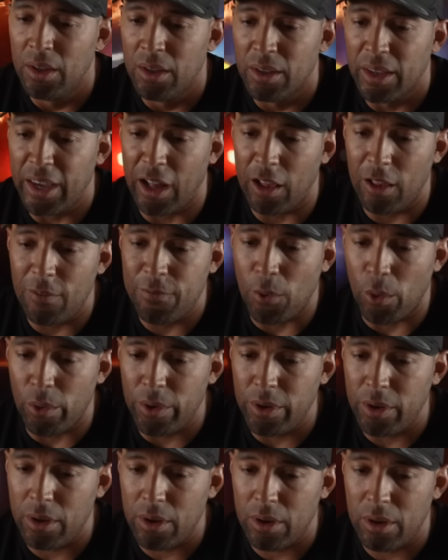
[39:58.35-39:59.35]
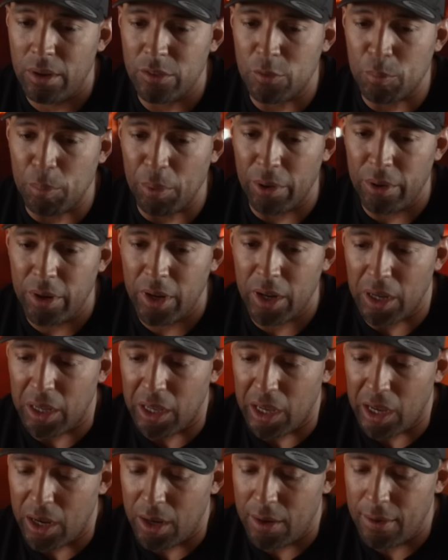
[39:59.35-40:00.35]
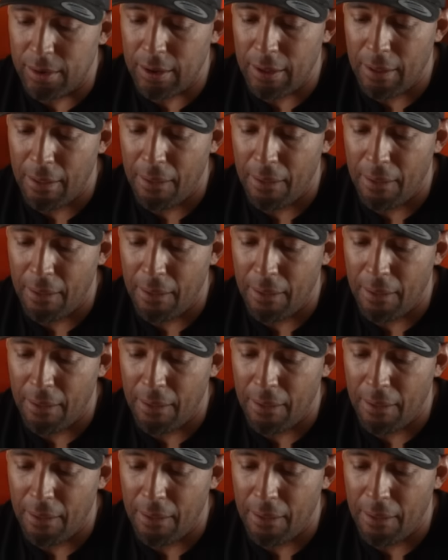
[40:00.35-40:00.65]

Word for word: California is burning again.